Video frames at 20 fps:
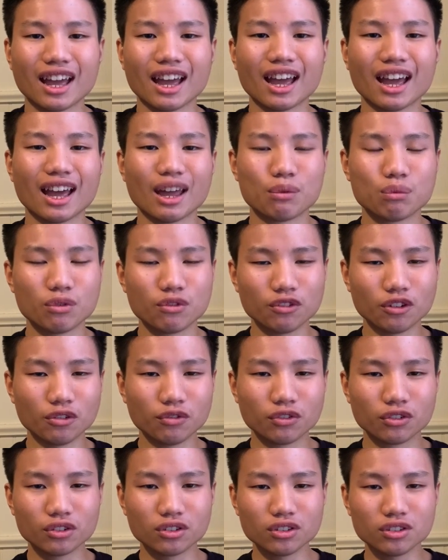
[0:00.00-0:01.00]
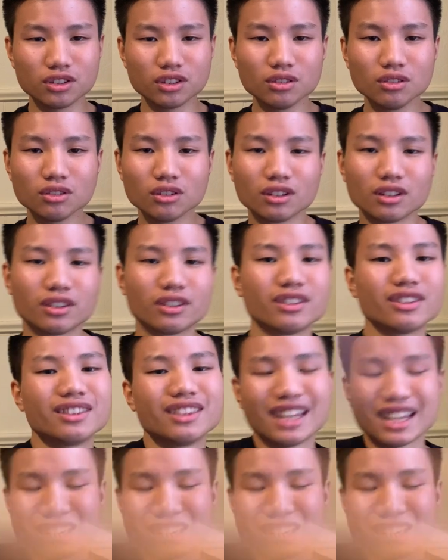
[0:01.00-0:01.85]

And without further ado, let's